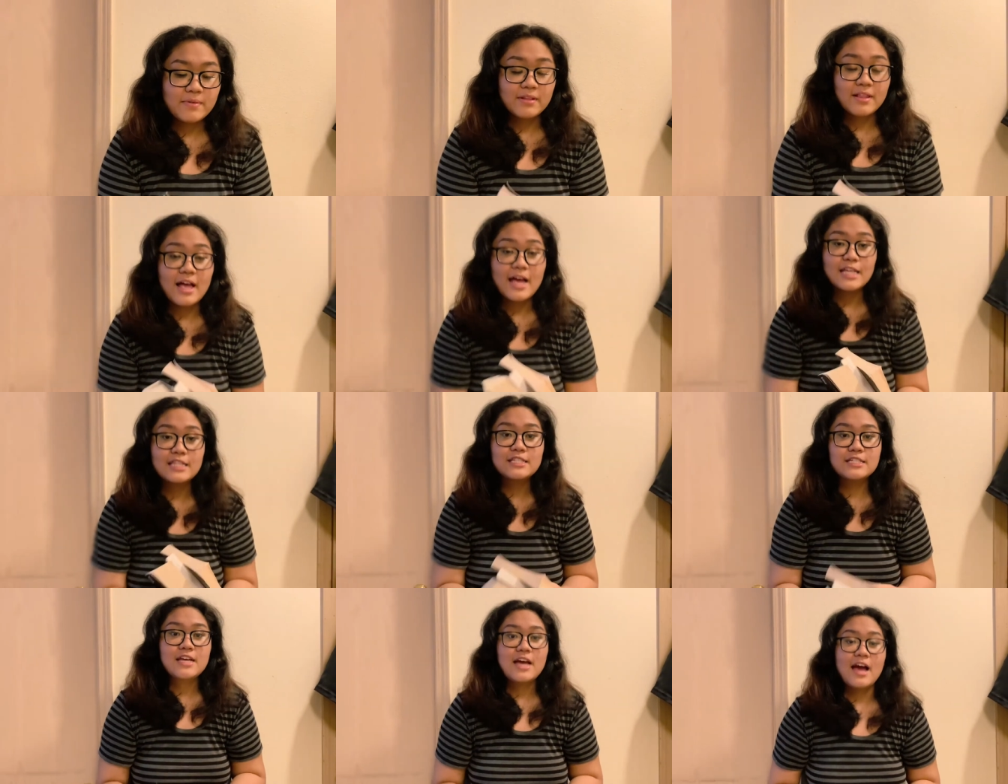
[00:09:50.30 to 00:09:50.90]

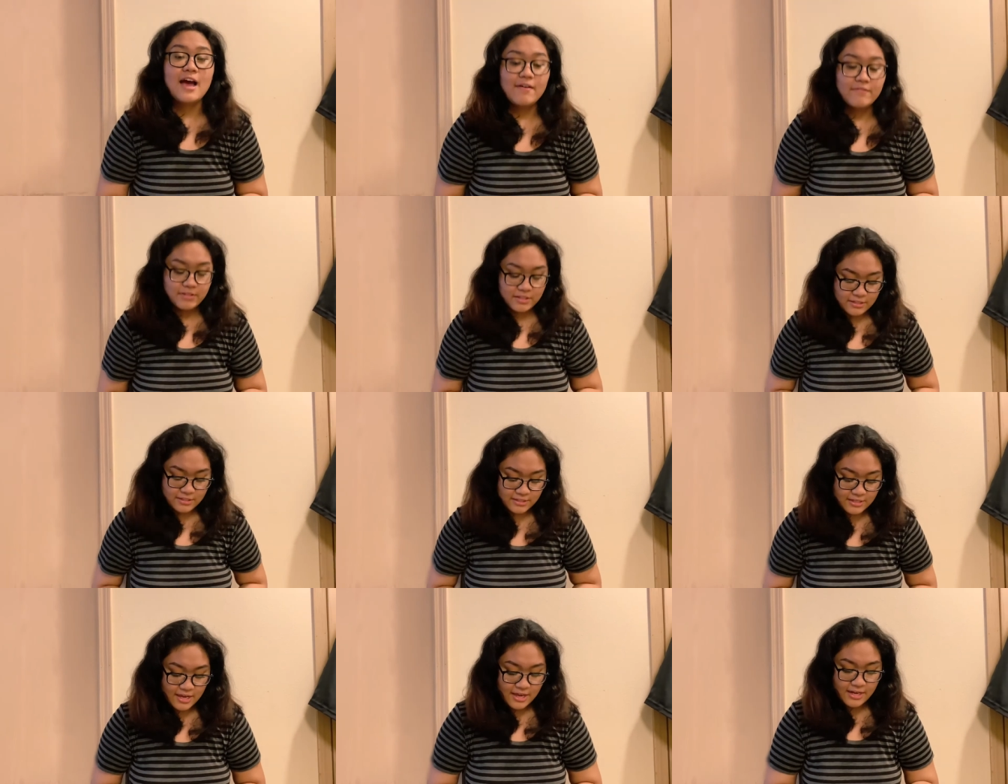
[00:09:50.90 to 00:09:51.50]
glad to have
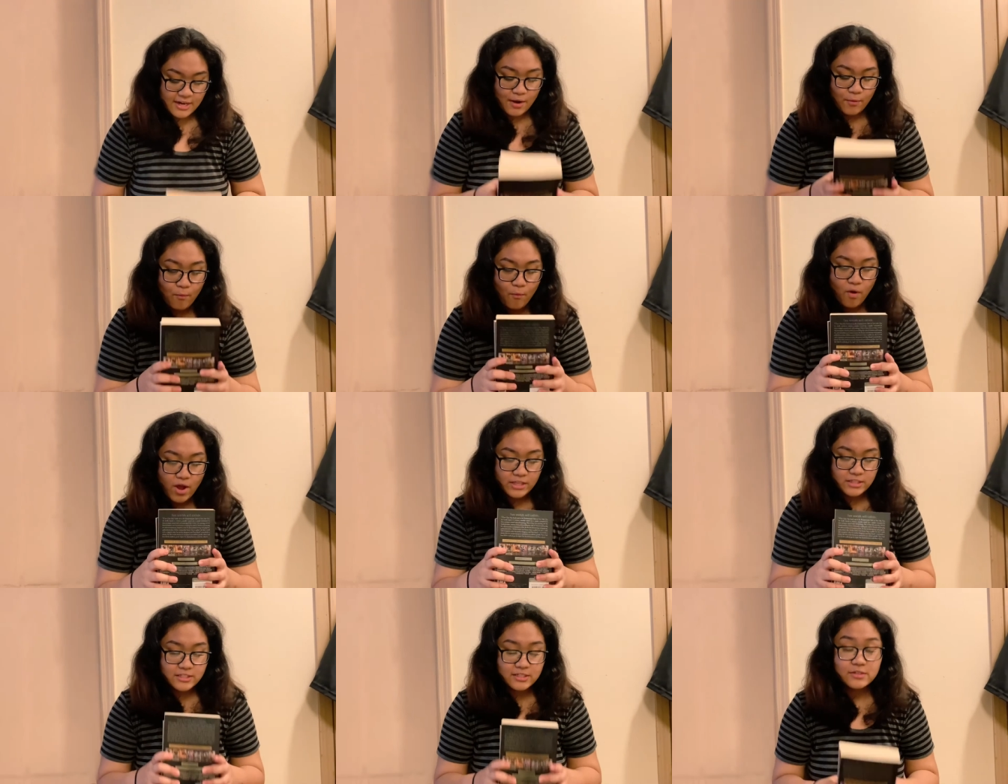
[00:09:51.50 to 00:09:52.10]
these and I
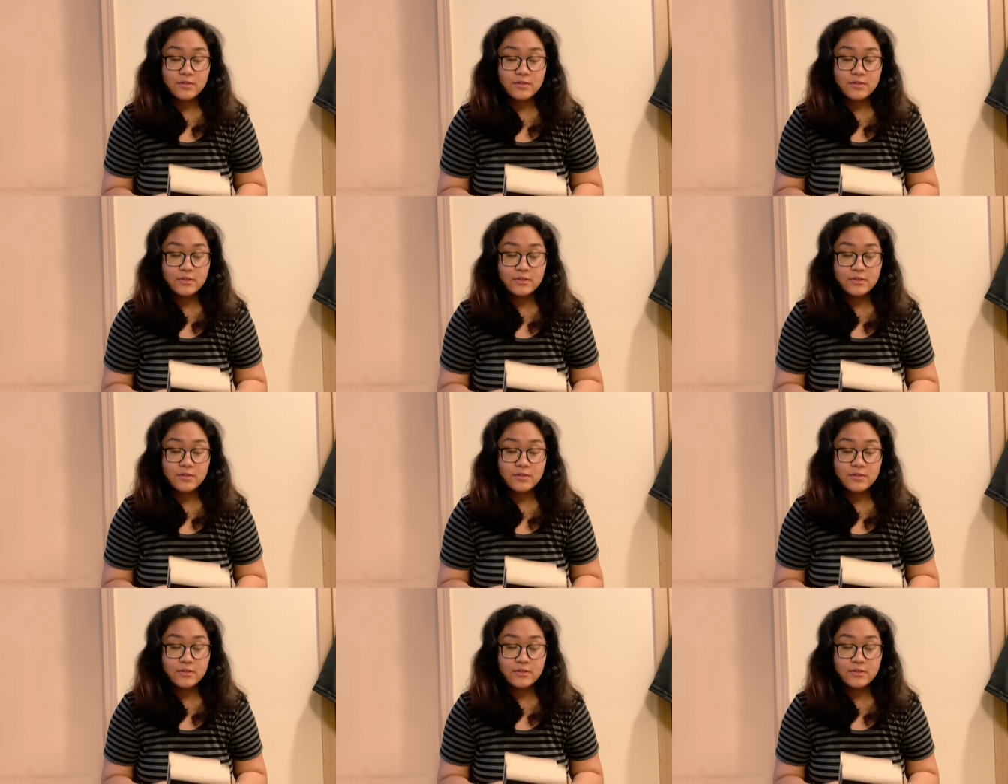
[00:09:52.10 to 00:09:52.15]
want